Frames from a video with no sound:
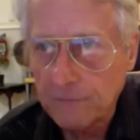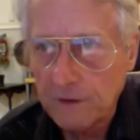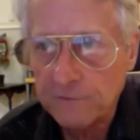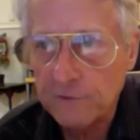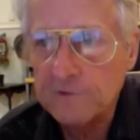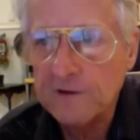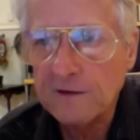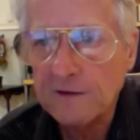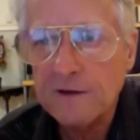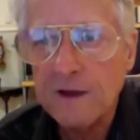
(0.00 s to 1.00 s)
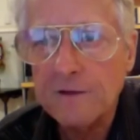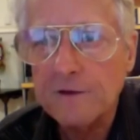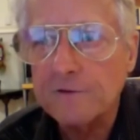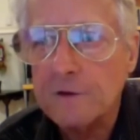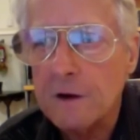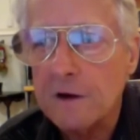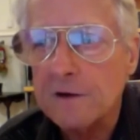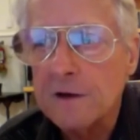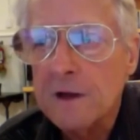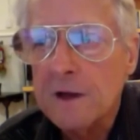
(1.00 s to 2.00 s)
So the technicalities and art
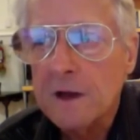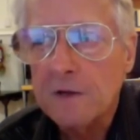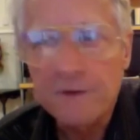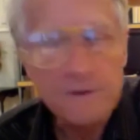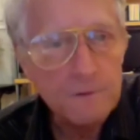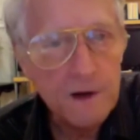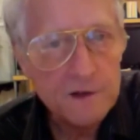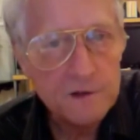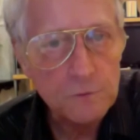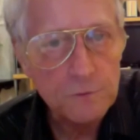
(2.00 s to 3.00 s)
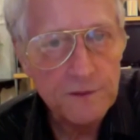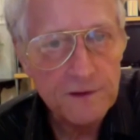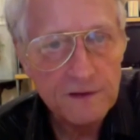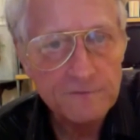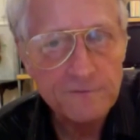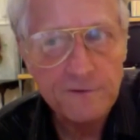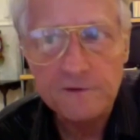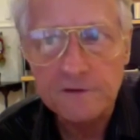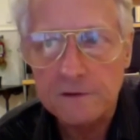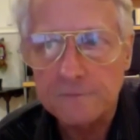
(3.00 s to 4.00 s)
of interaction would be the next frontier.